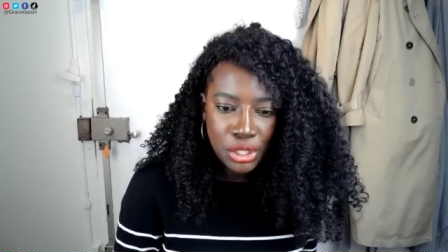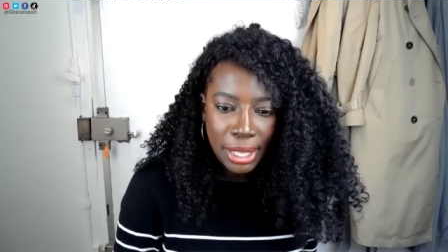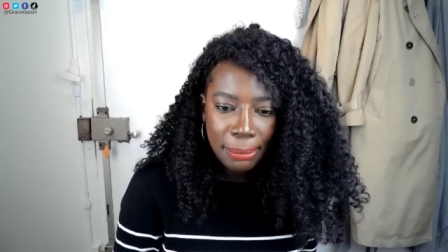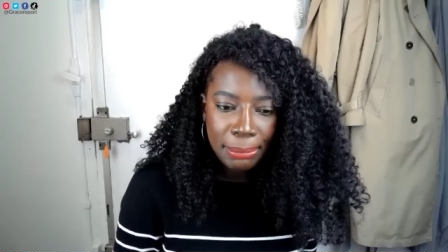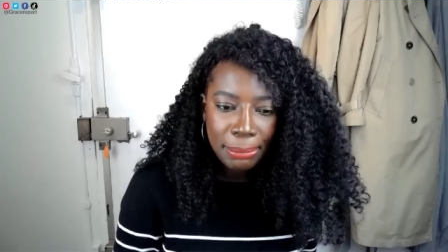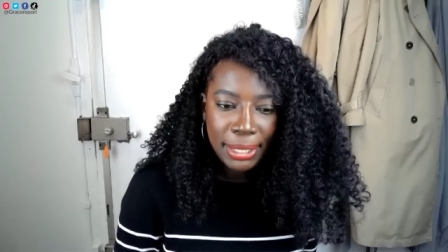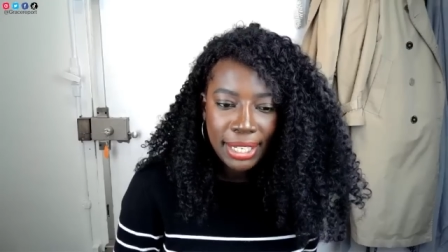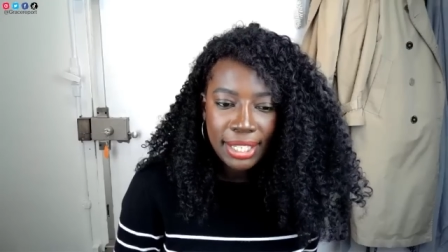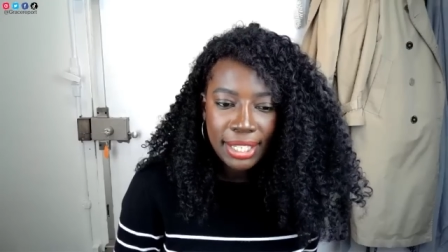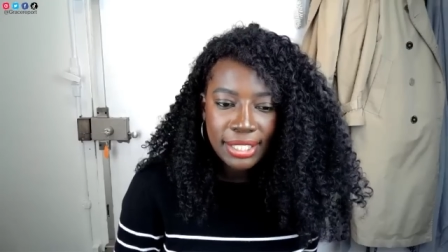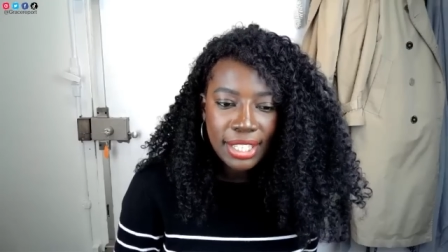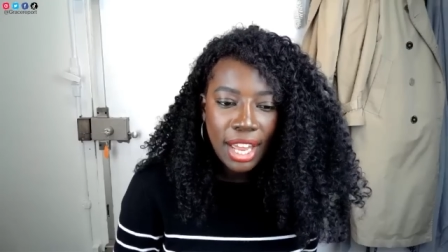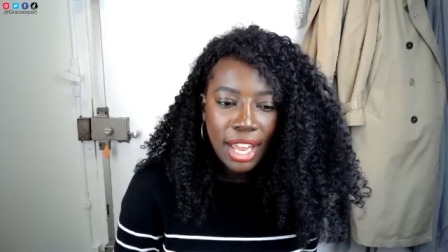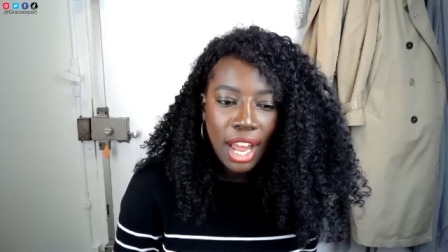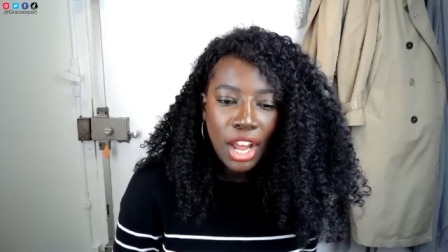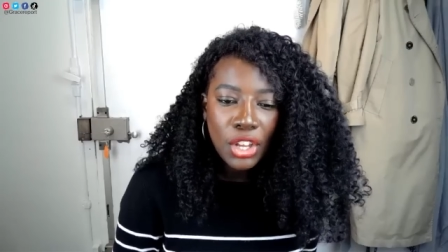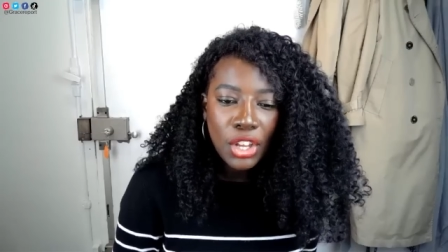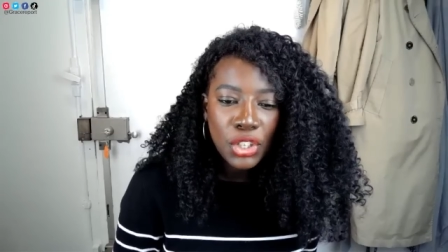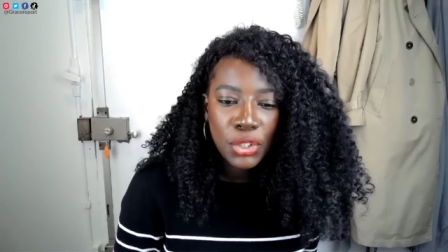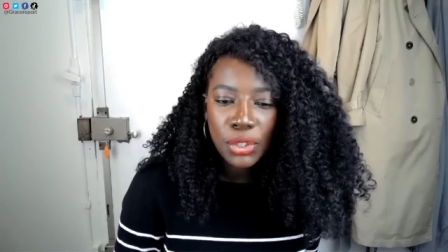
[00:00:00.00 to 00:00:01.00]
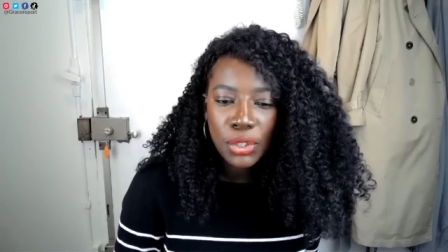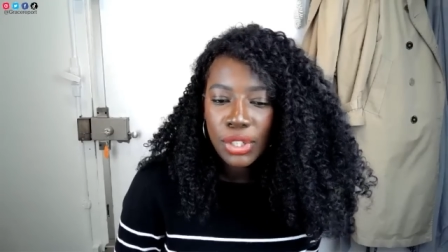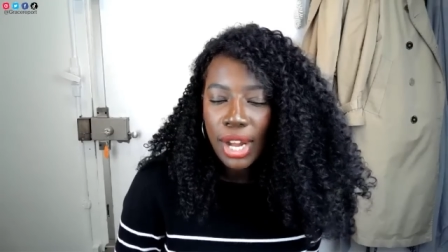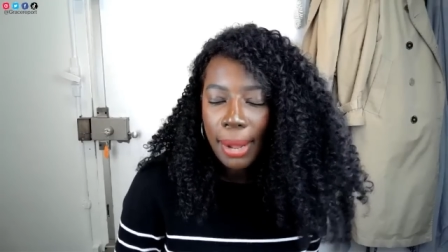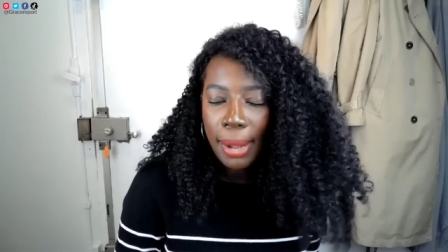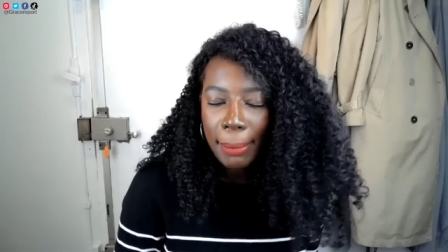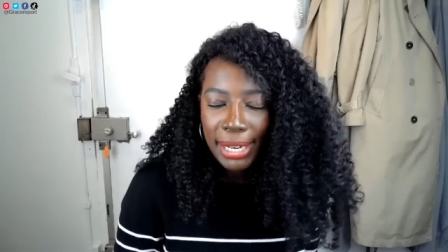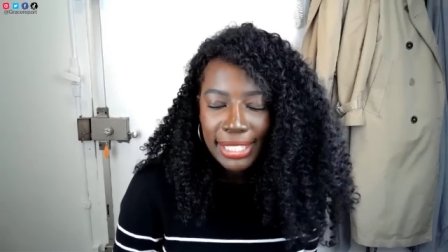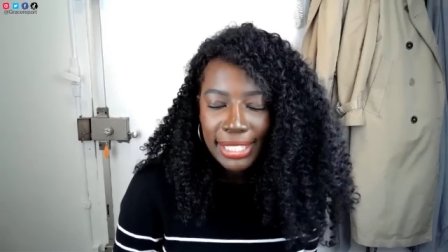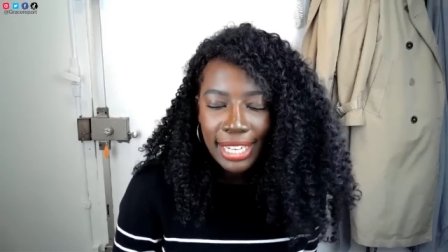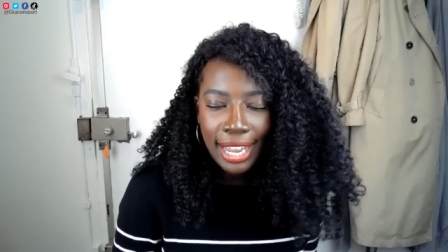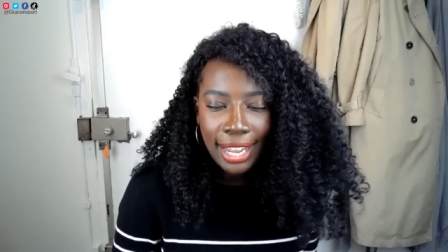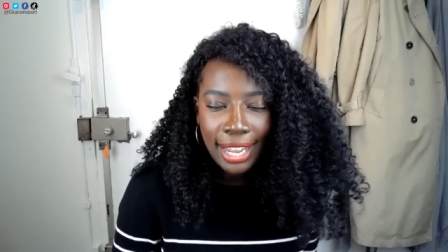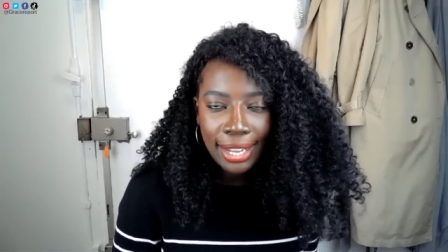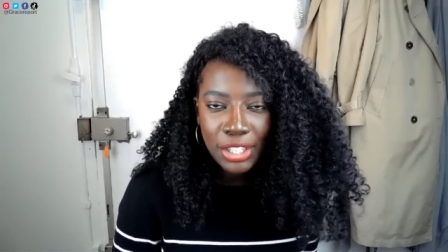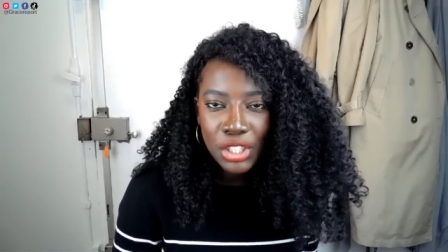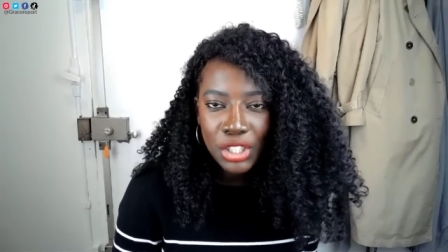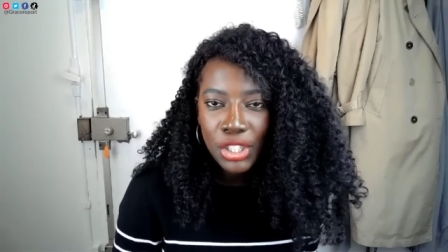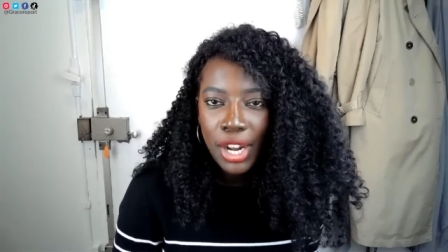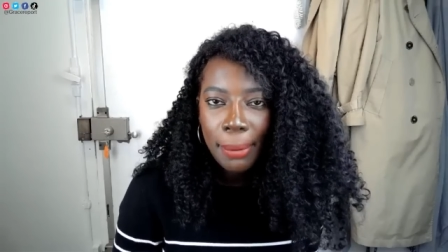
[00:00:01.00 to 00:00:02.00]
because you're not my type,
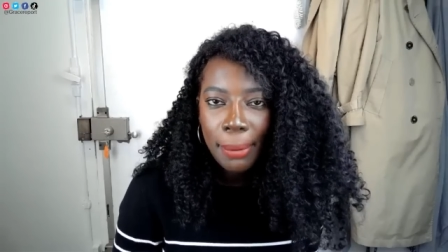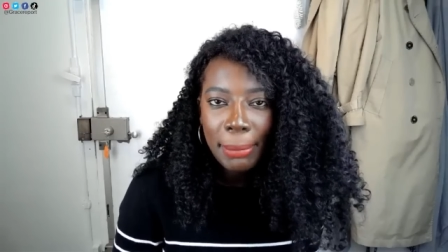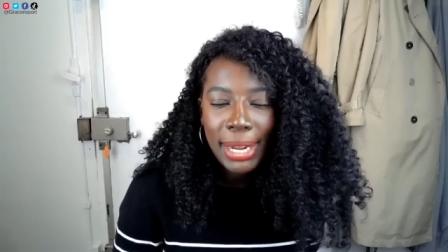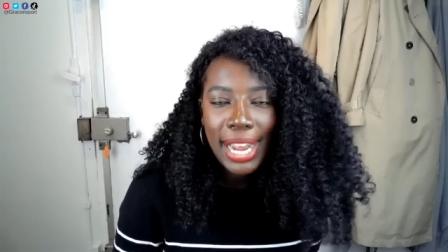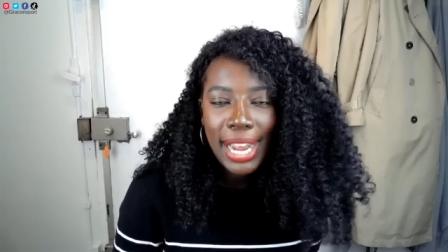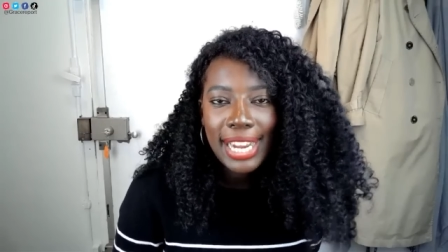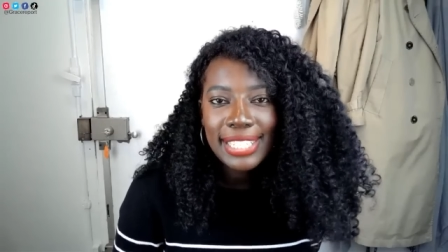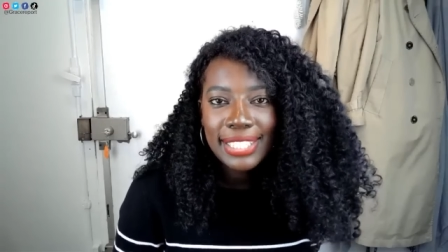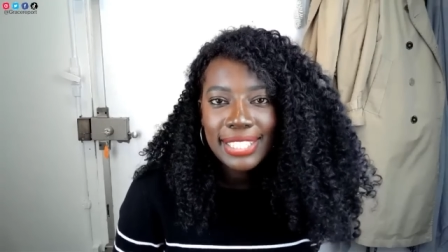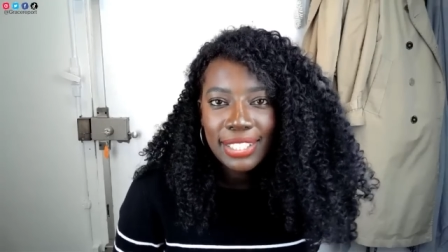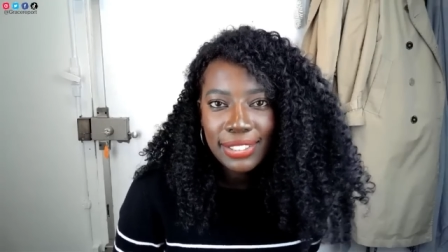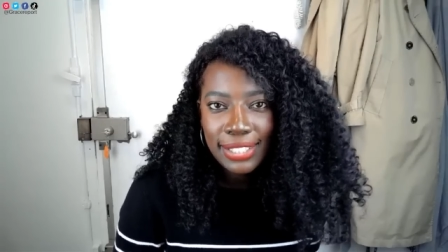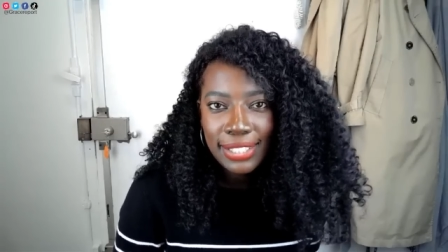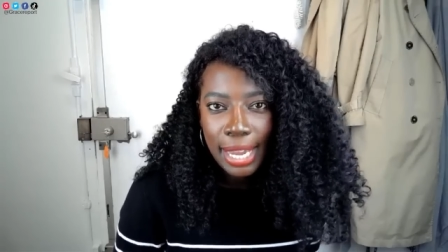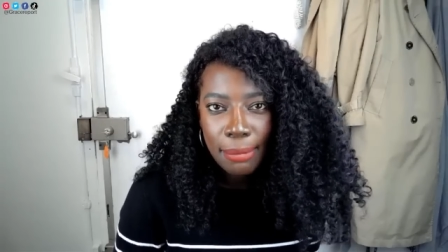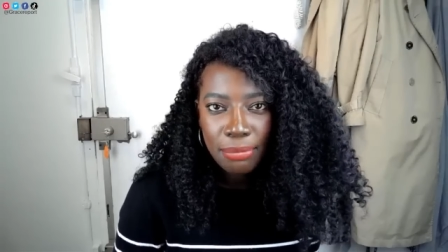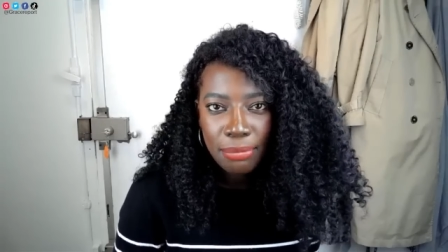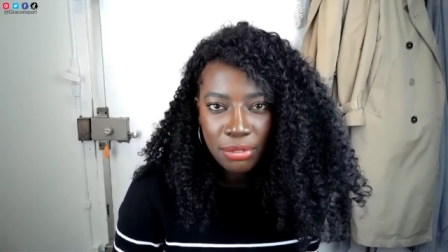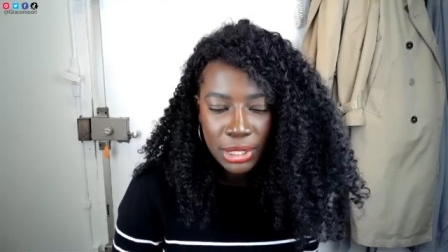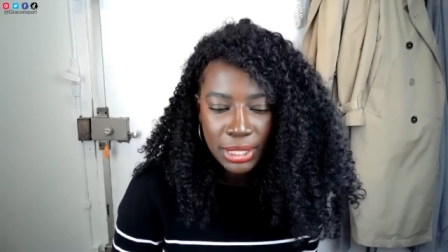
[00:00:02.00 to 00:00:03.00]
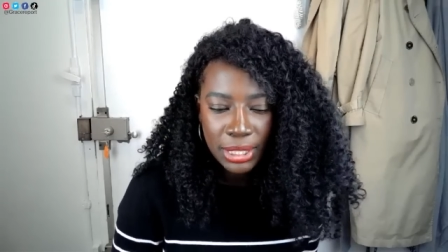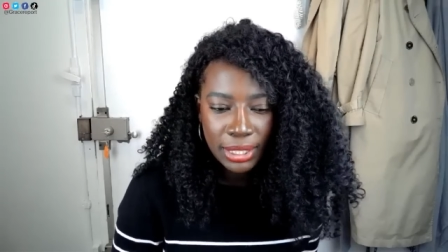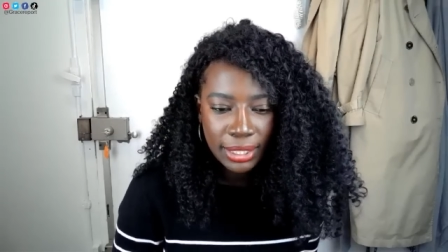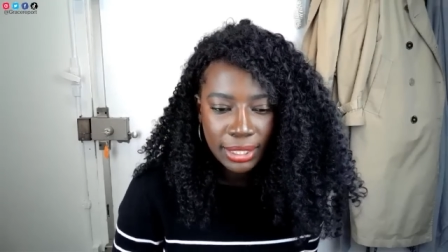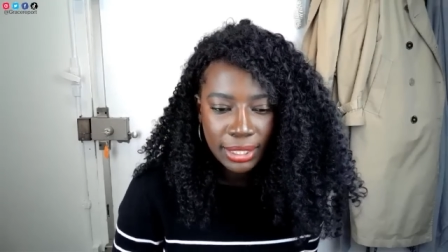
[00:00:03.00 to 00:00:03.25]
you're not my ideal type physically.